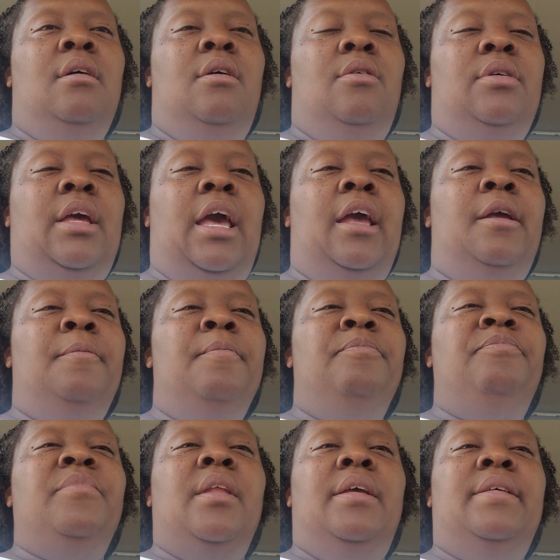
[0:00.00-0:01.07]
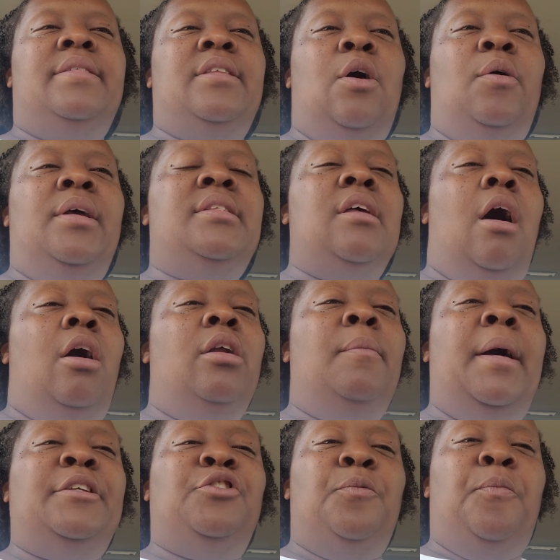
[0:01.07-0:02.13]
Okay? And so it's all
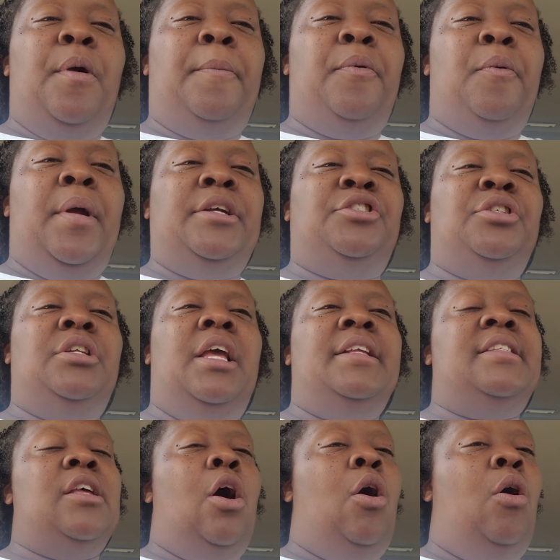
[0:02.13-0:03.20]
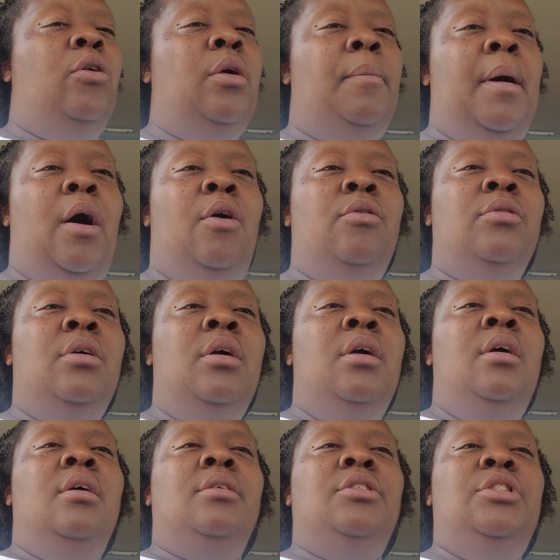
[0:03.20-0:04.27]
about your preparation. It's all about
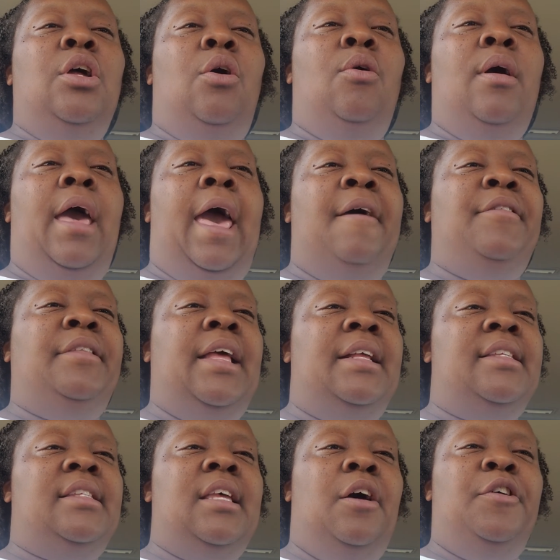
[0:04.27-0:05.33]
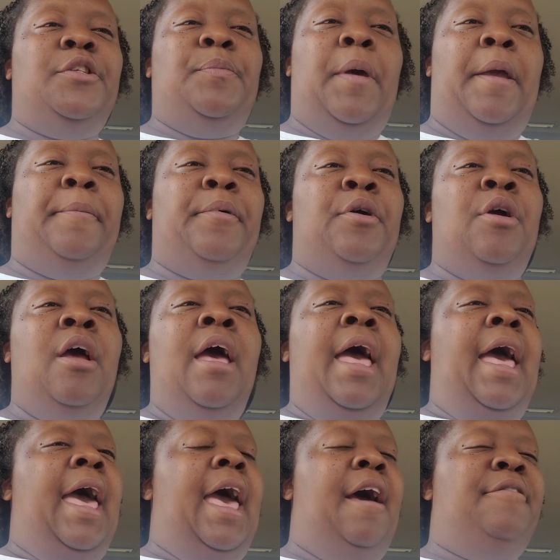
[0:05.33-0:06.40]
You know, having that sales paper,
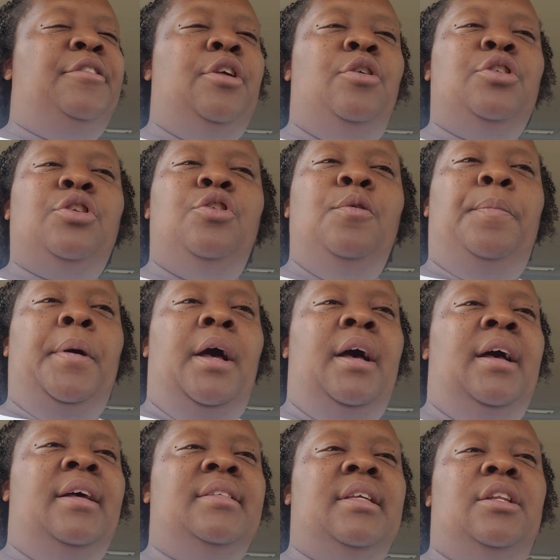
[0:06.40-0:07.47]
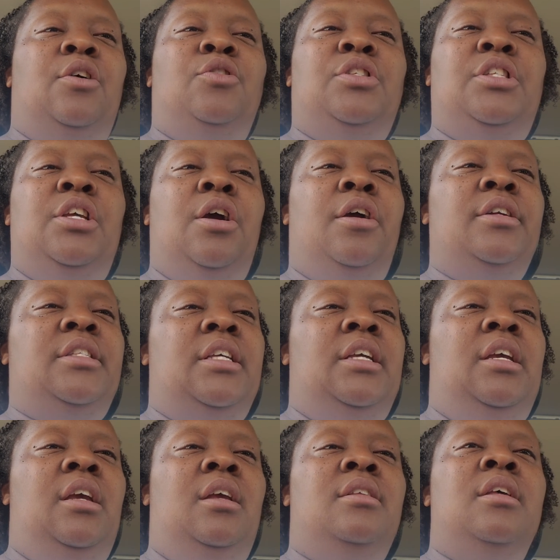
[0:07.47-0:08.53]
having those coupons and those
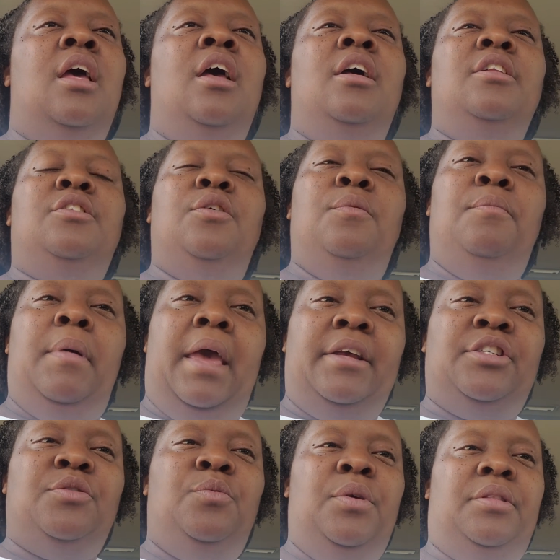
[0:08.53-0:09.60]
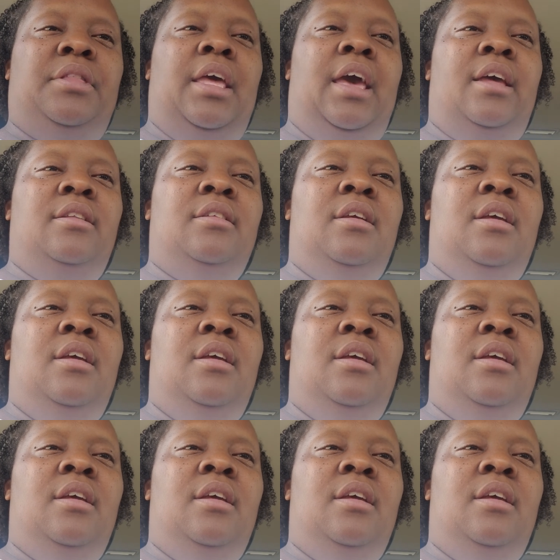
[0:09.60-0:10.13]
CRTs to mesh with that.